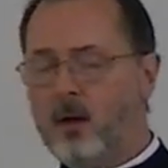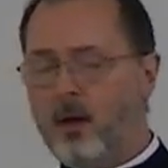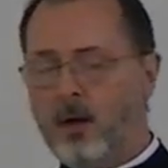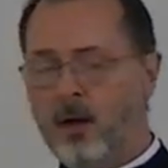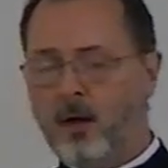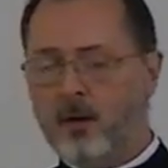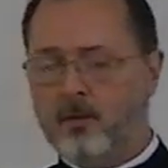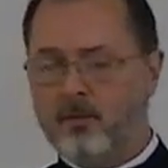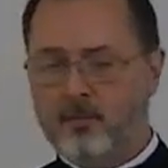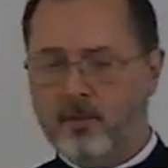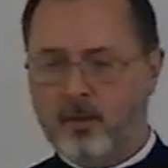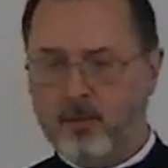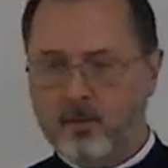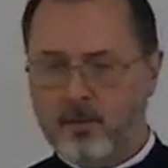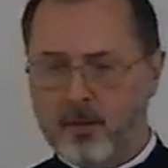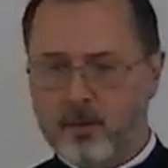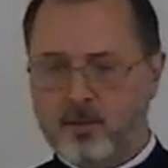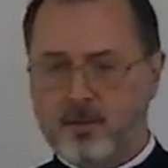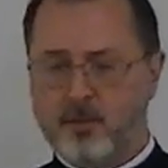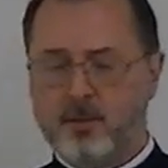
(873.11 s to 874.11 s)
of
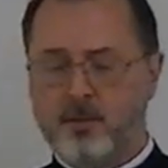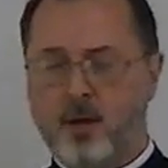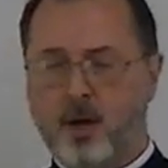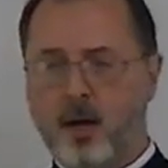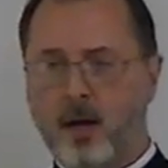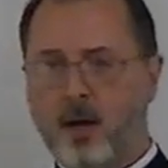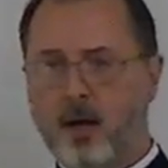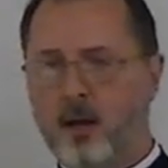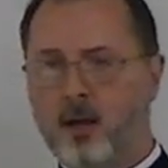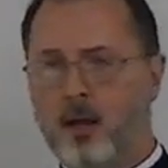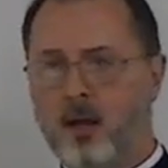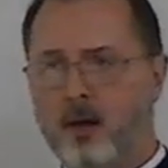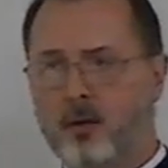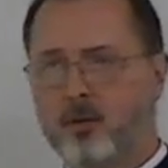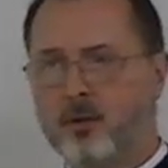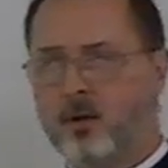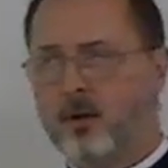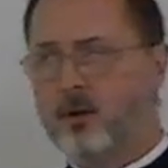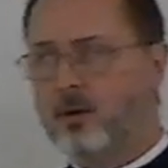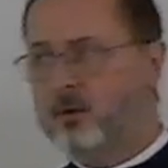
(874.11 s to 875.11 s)
this
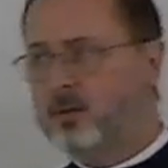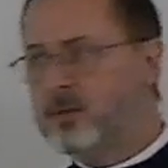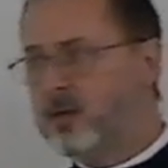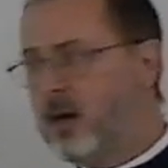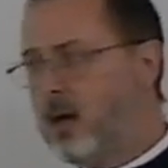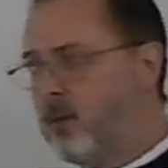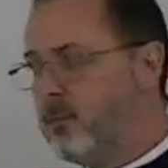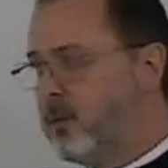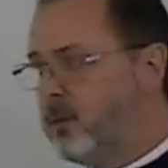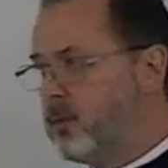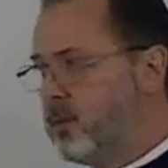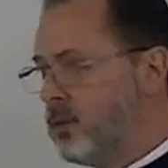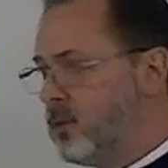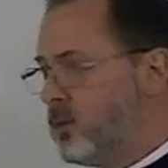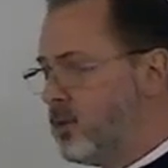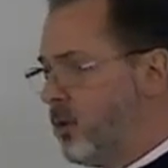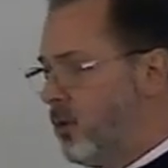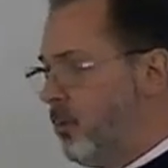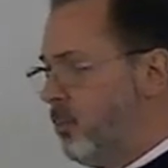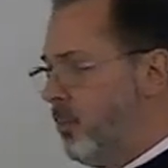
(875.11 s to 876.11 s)
dialogue that goes on with the
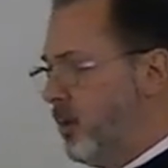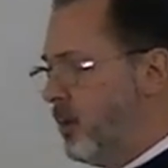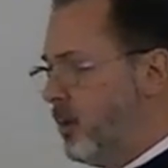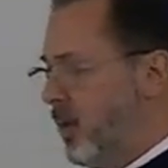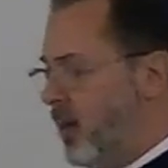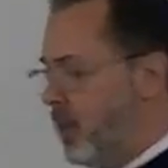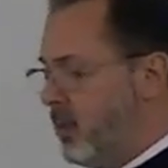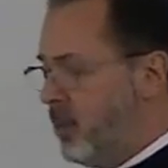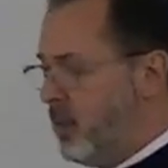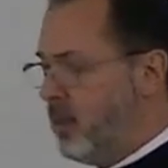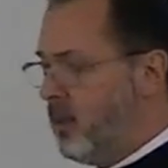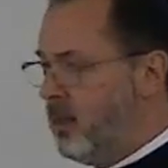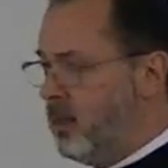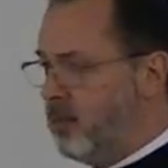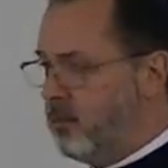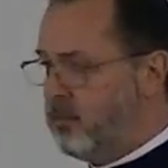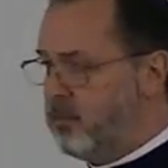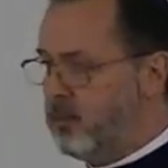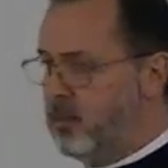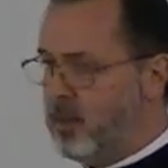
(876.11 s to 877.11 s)
serpent and
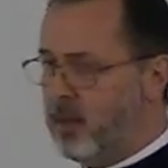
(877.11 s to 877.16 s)
Eve.